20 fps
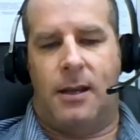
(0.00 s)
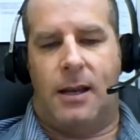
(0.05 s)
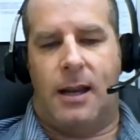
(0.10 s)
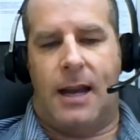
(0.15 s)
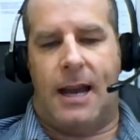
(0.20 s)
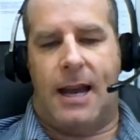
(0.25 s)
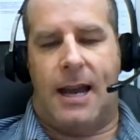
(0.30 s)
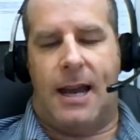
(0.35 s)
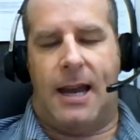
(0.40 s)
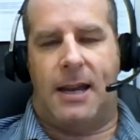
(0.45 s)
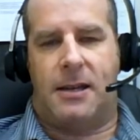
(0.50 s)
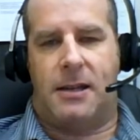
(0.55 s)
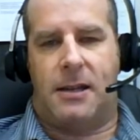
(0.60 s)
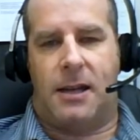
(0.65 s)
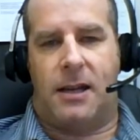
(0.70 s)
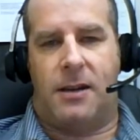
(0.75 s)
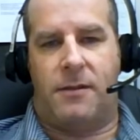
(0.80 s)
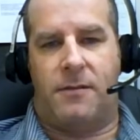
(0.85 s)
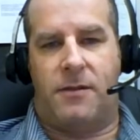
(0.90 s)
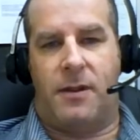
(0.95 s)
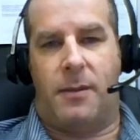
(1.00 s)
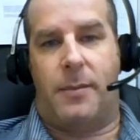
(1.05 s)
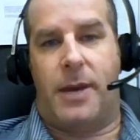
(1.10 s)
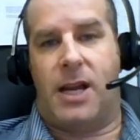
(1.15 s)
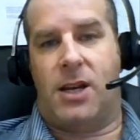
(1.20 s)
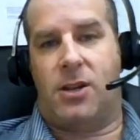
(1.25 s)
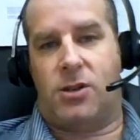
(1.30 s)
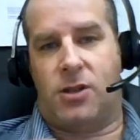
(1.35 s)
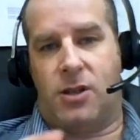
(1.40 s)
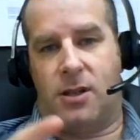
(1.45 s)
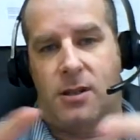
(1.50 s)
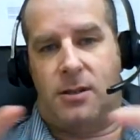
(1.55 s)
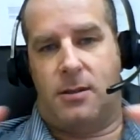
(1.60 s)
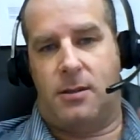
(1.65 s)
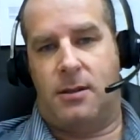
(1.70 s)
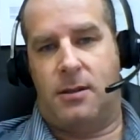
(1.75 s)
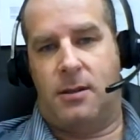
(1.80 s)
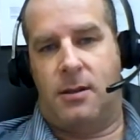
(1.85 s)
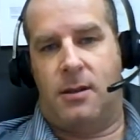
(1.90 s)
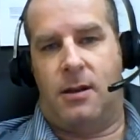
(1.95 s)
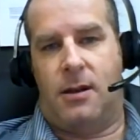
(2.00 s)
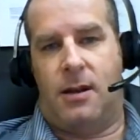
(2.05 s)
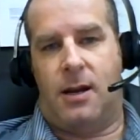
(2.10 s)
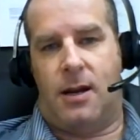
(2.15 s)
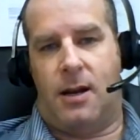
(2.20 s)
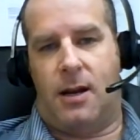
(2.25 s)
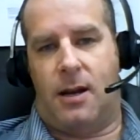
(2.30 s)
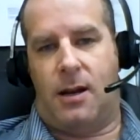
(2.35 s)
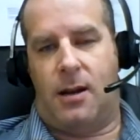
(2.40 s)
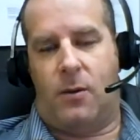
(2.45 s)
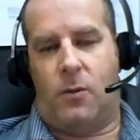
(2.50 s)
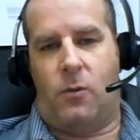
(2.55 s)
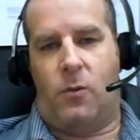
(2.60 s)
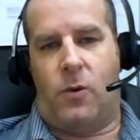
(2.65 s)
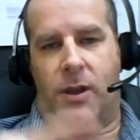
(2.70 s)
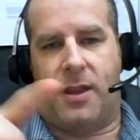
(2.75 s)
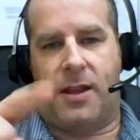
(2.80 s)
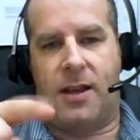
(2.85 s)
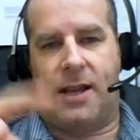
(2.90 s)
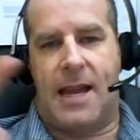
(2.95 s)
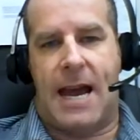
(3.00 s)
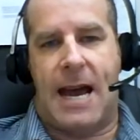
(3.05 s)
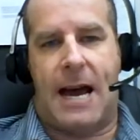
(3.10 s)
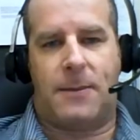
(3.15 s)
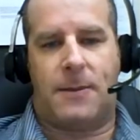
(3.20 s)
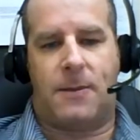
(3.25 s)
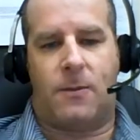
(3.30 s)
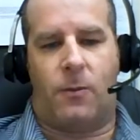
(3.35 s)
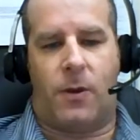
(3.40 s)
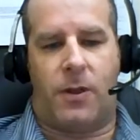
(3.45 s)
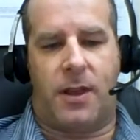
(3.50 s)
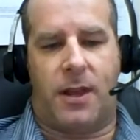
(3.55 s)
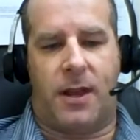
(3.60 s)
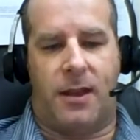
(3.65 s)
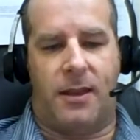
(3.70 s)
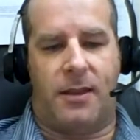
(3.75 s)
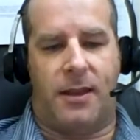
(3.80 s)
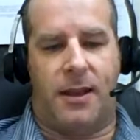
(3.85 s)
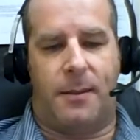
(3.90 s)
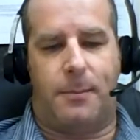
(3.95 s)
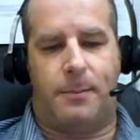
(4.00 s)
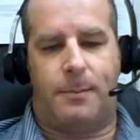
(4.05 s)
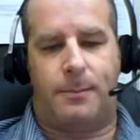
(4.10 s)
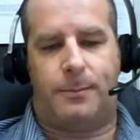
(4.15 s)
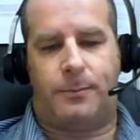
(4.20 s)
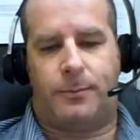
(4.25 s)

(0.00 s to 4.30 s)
and inflammations with gaps within them.